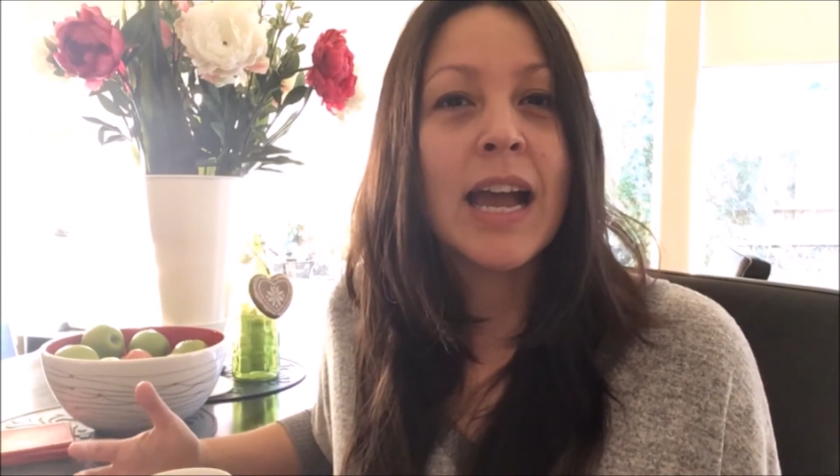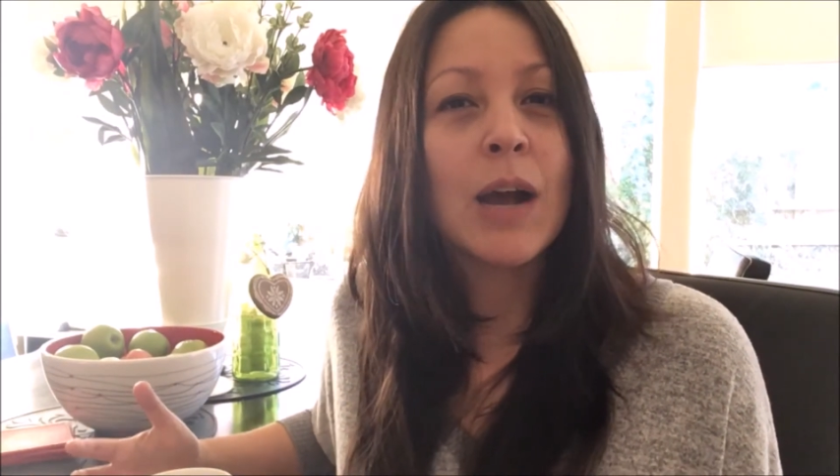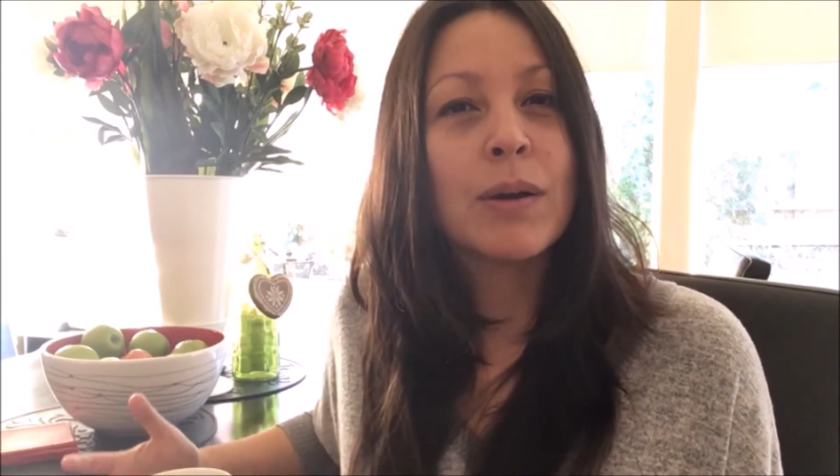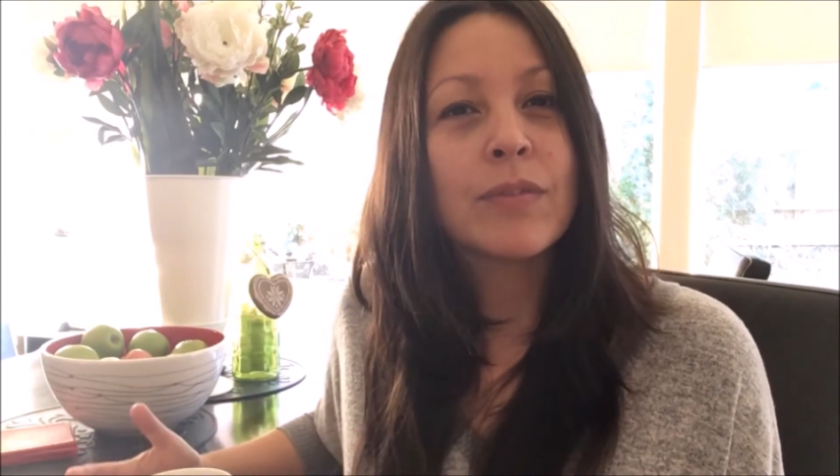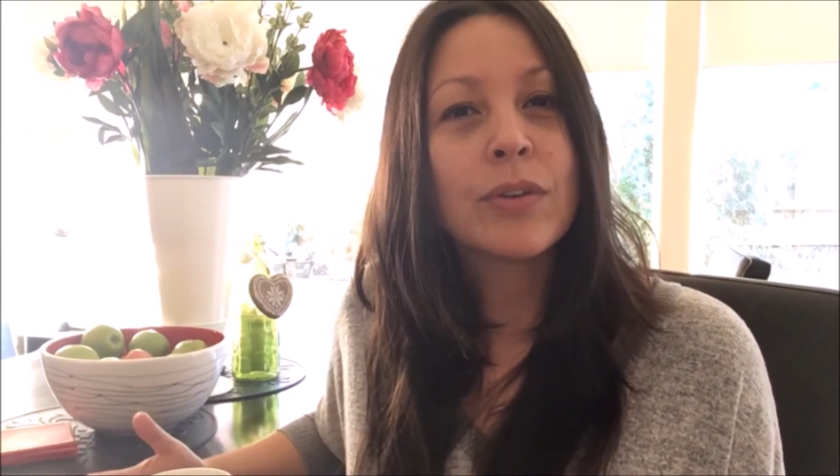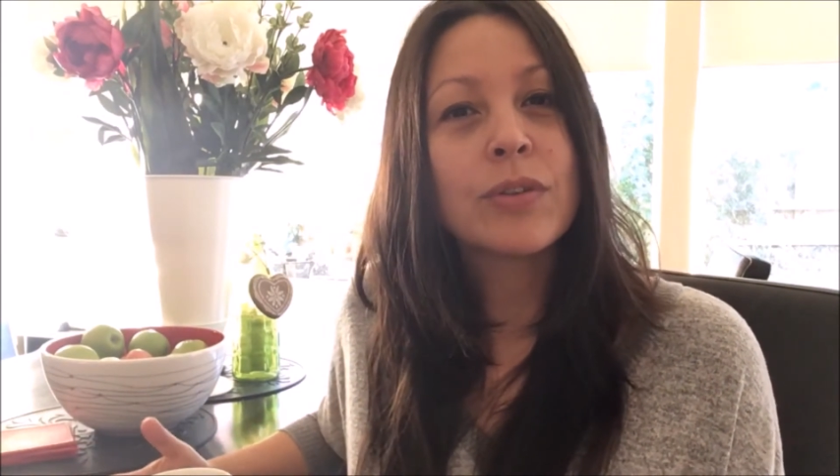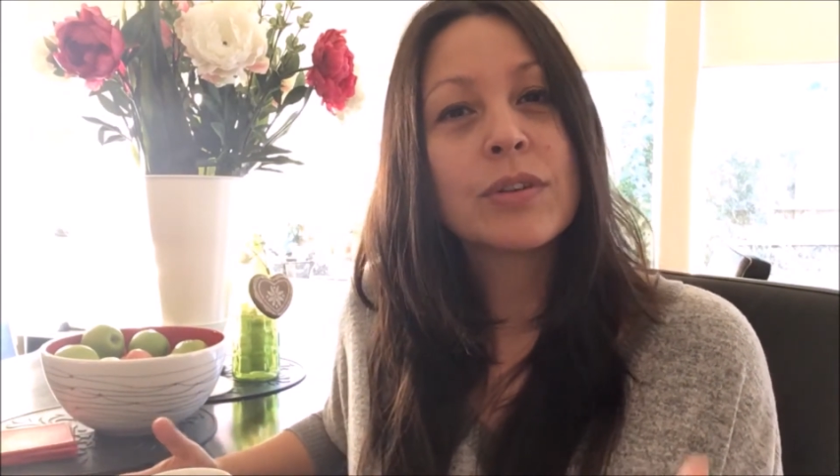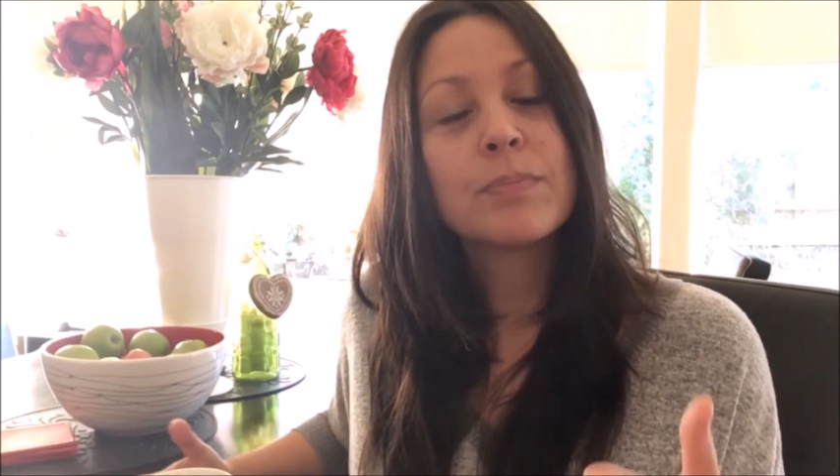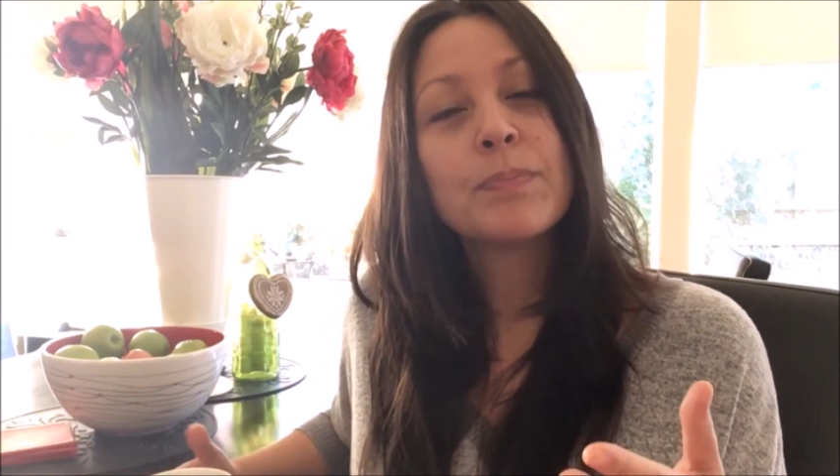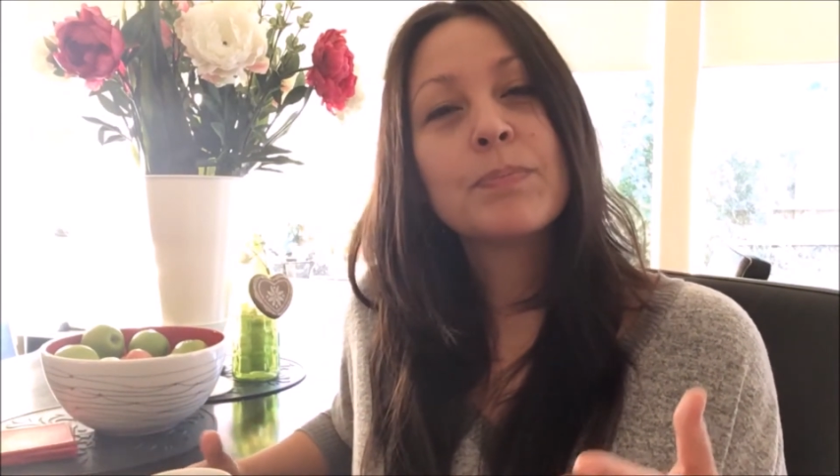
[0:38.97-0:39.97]
However,
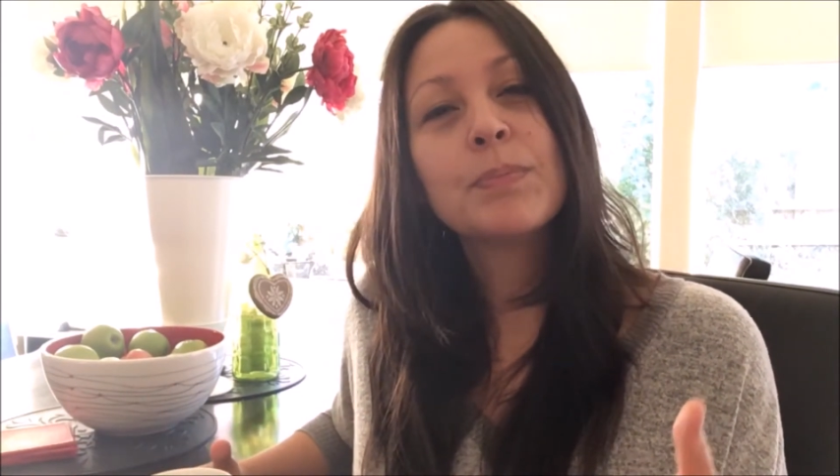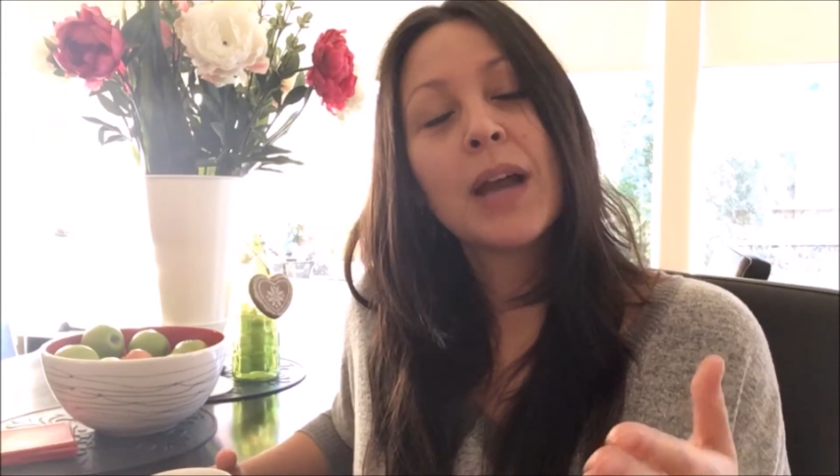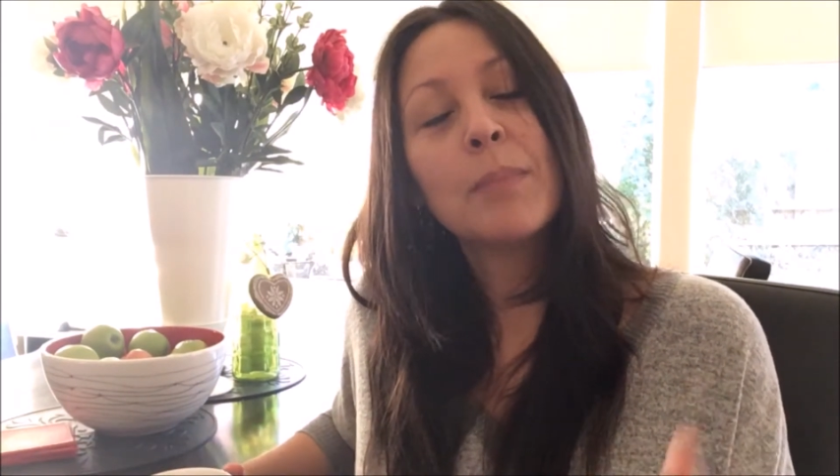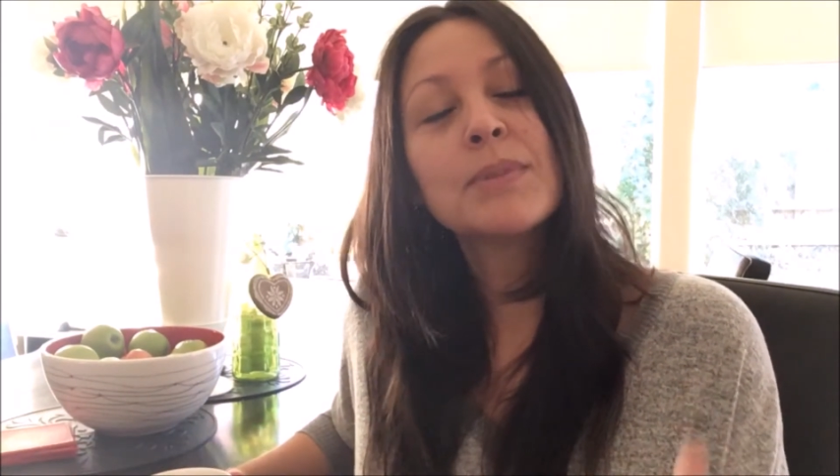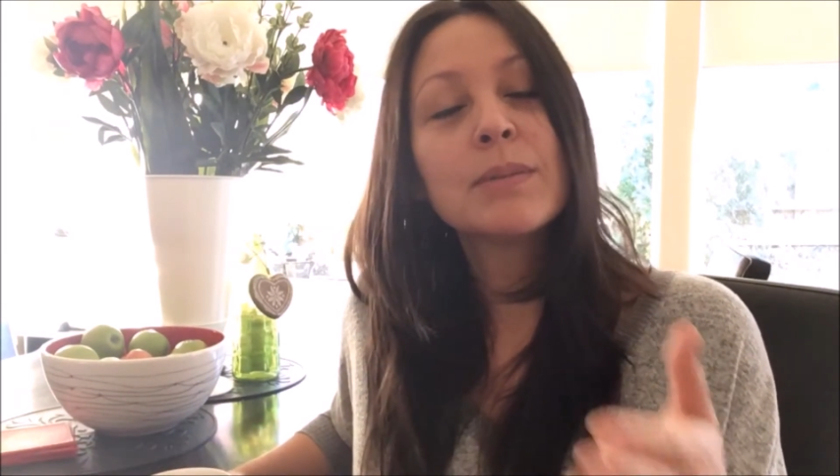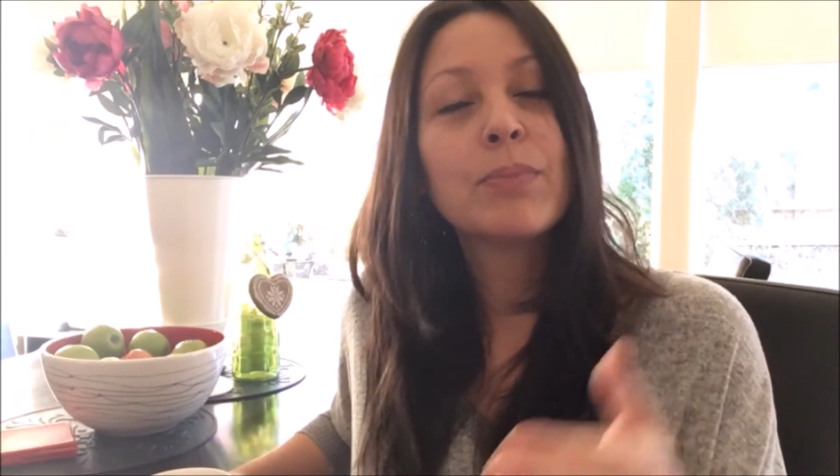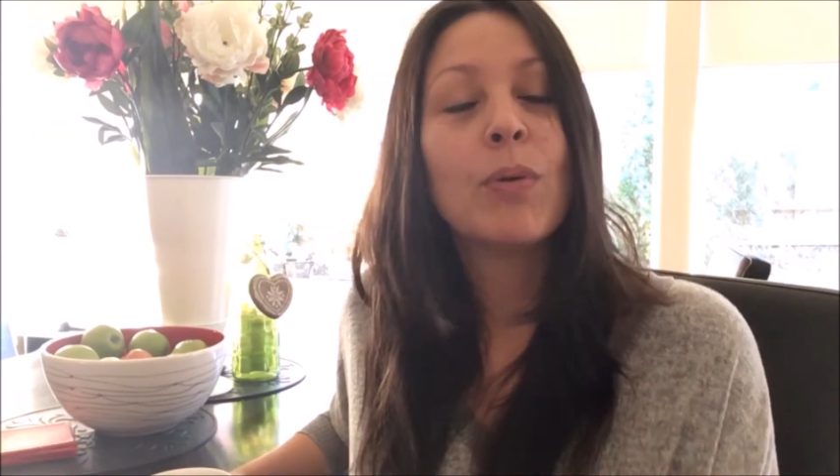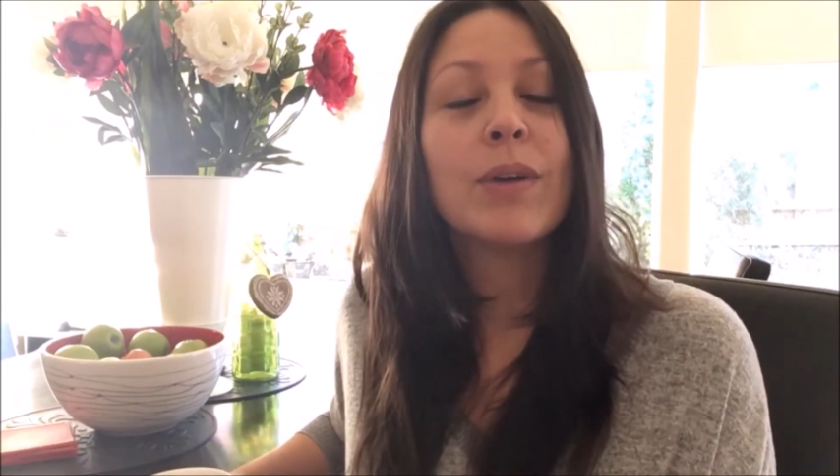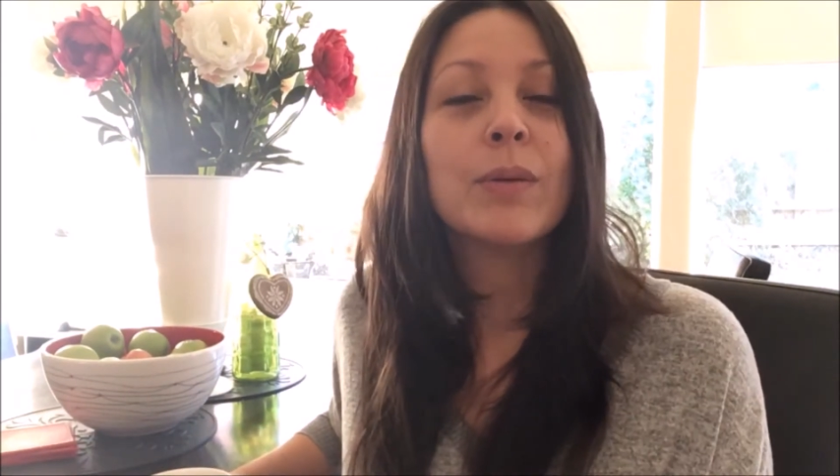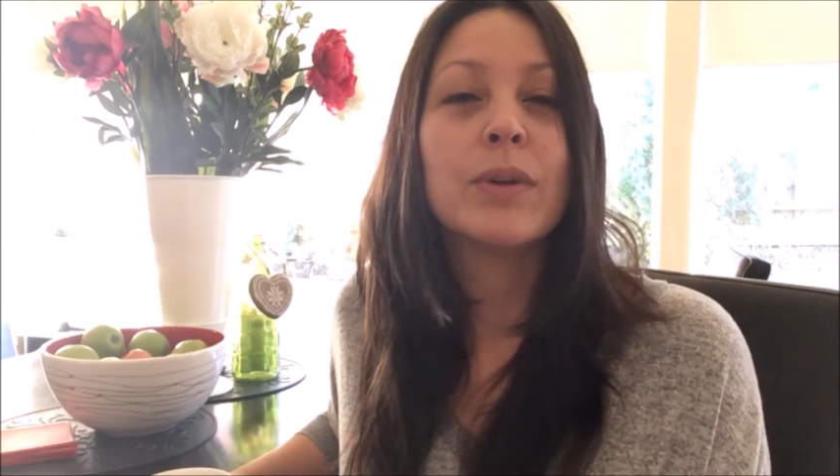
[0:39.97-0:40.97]
there comes a
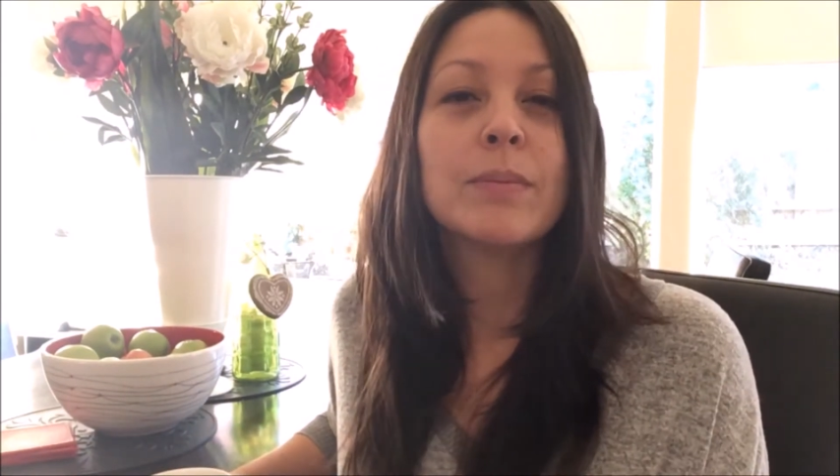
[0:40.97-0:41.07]
point